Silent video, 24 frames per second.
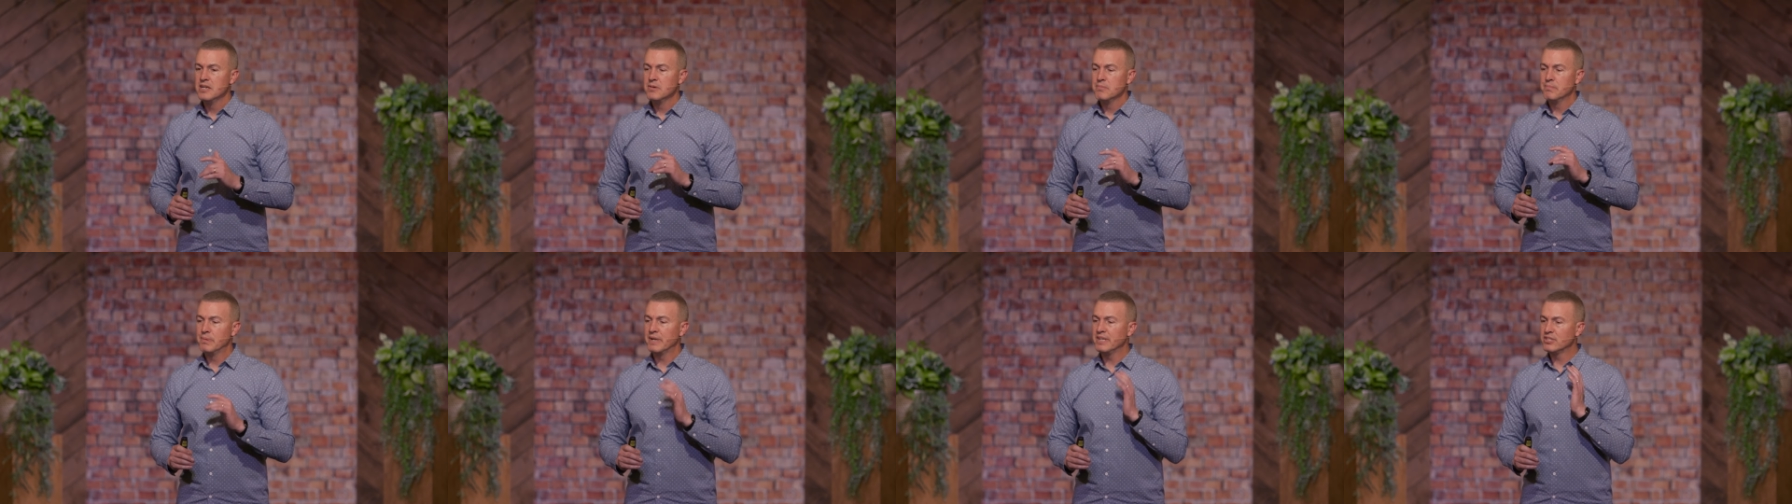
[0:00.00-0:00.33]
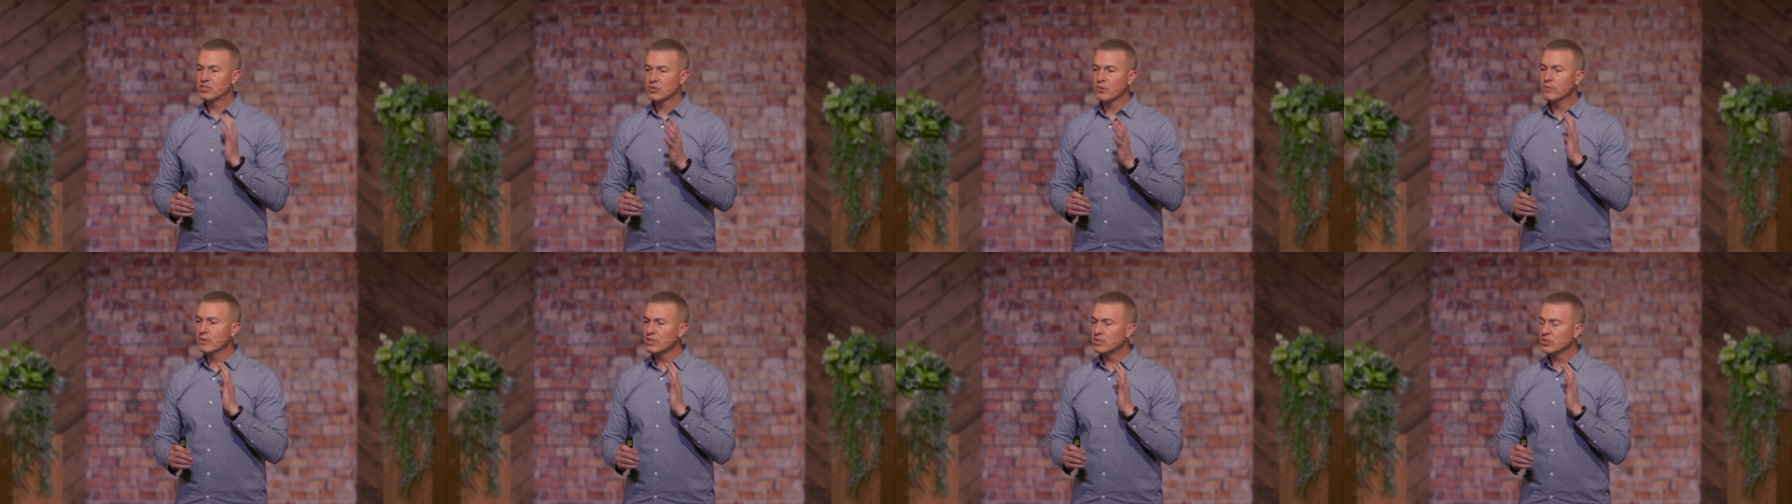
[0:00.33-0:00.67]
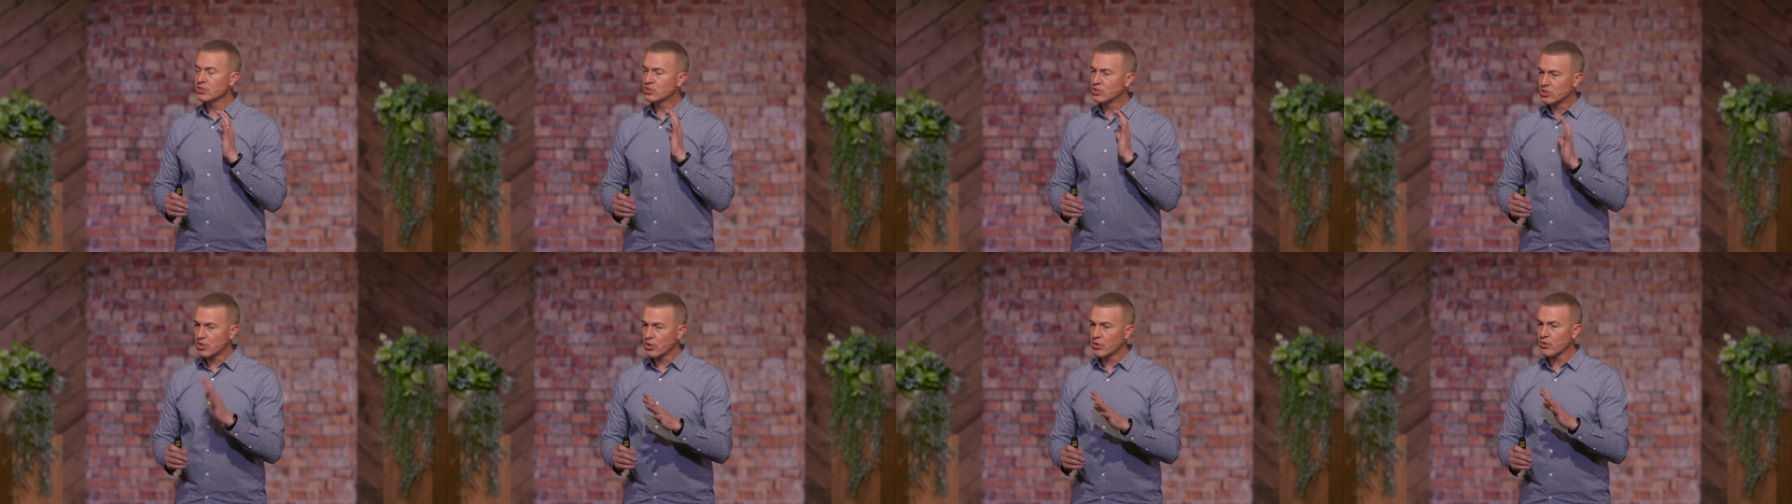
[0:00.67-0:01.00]
but he's going to
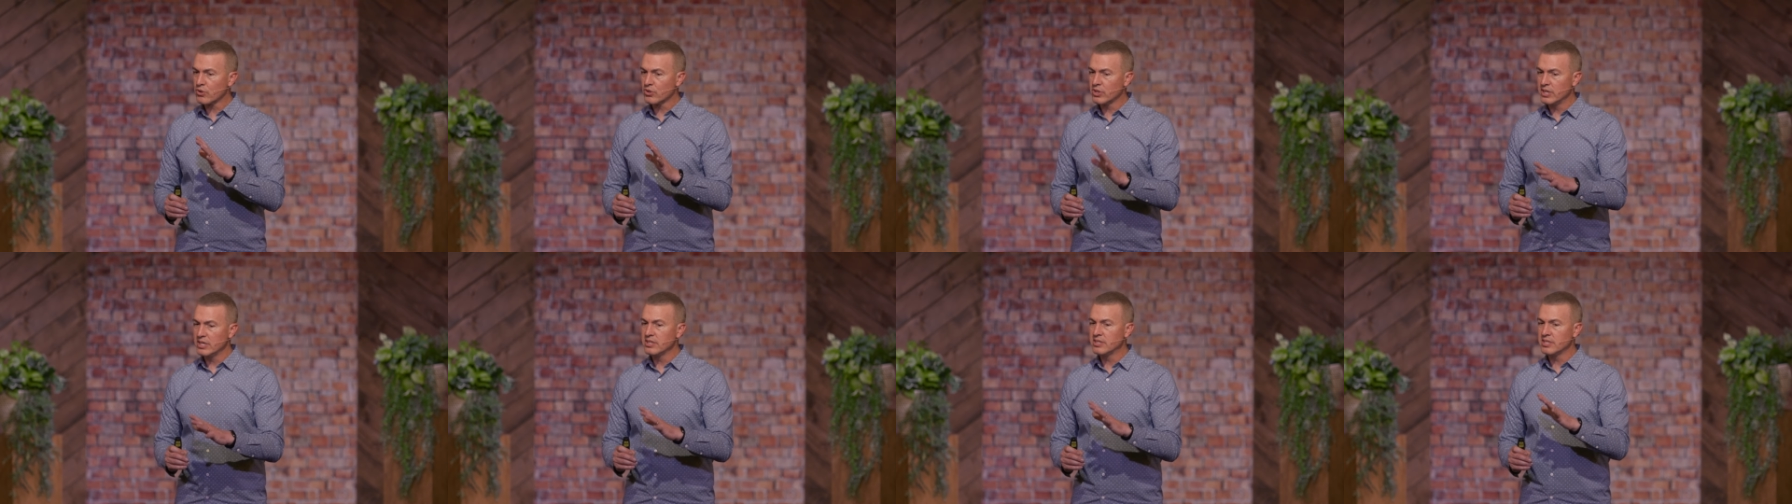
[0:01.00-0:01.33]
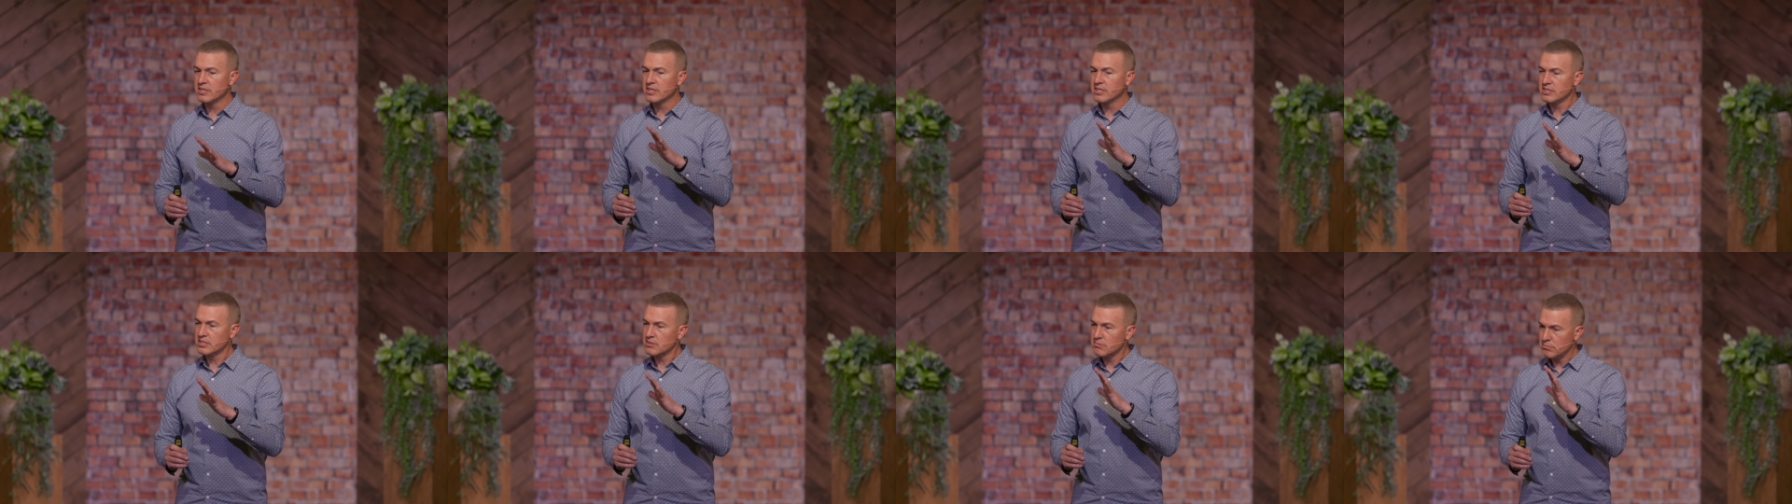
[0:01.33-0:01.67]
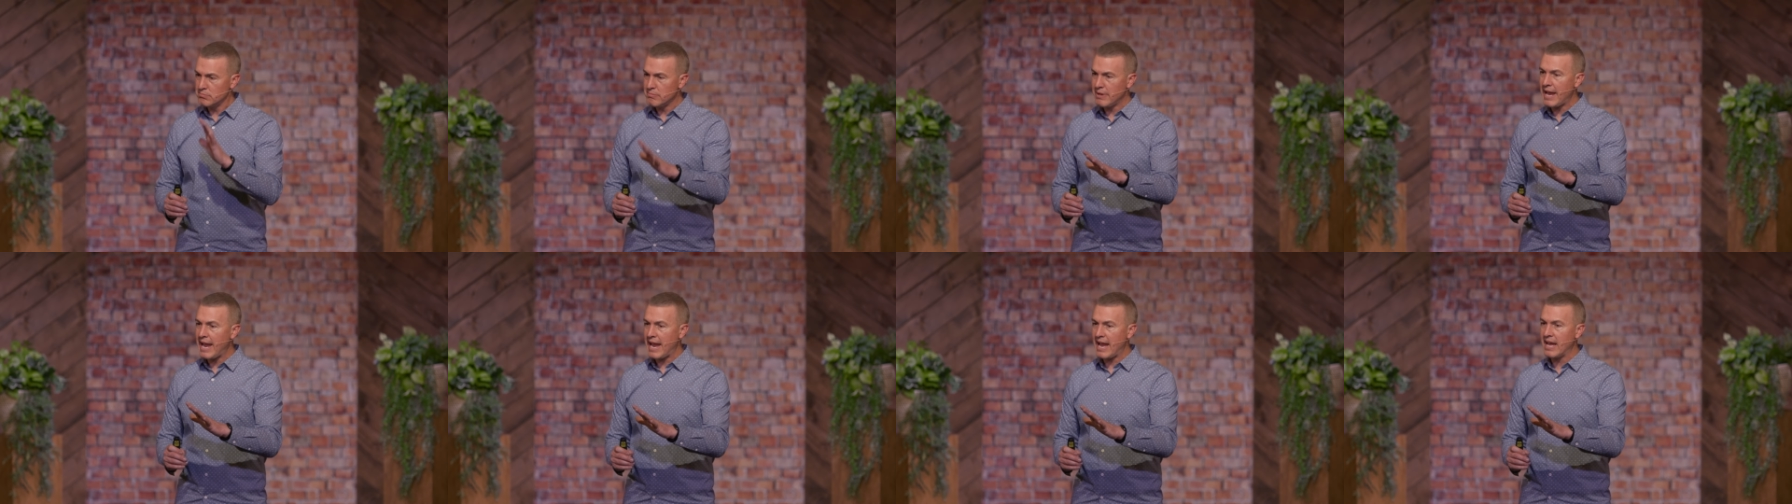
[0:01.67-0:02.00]
turn into this
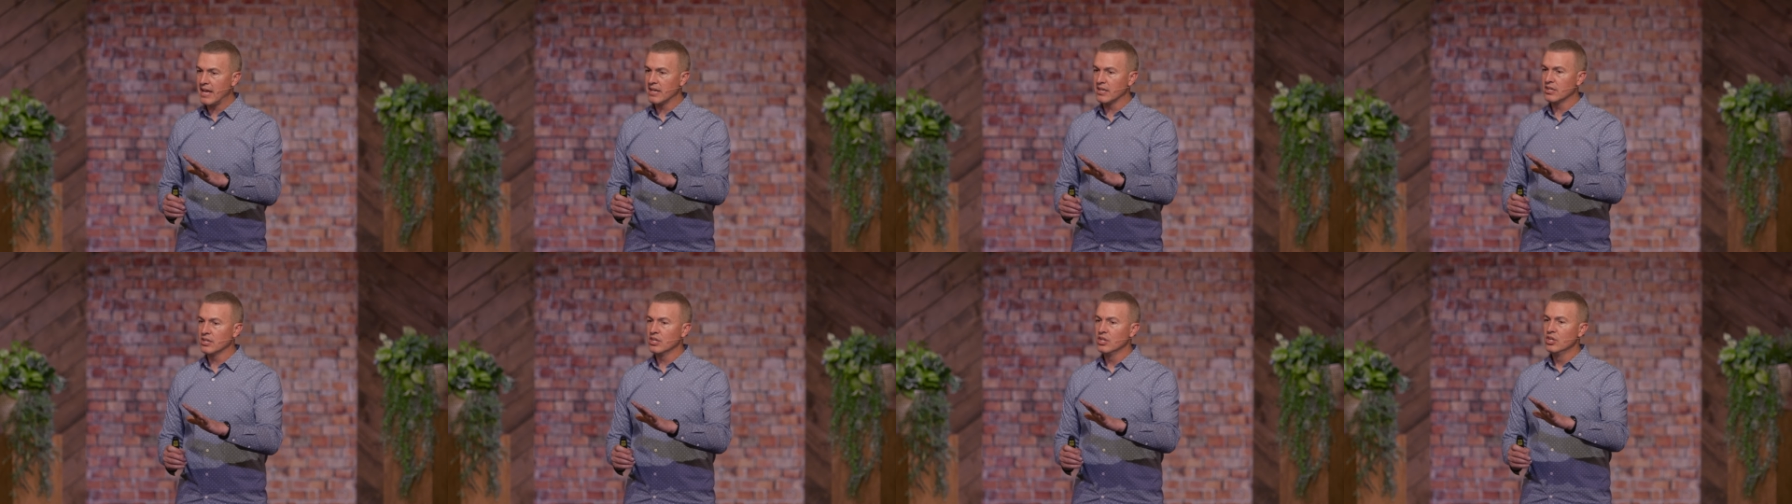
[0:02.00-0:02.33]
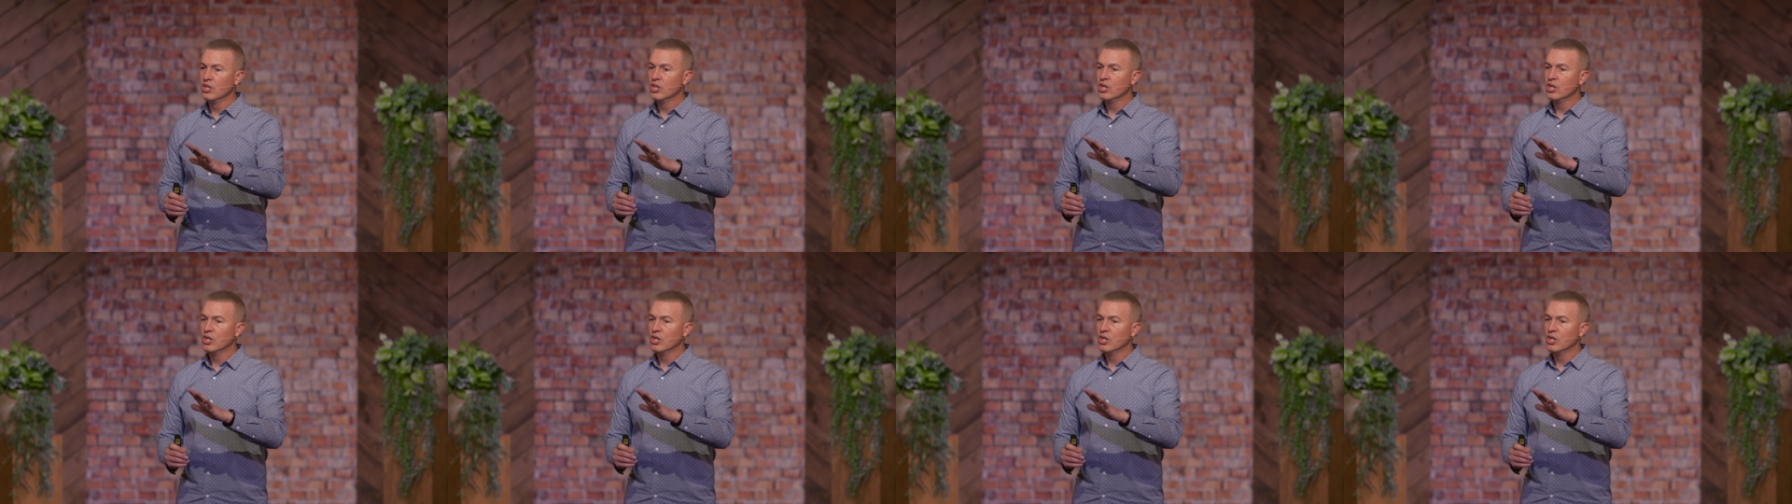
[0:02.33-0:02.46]
man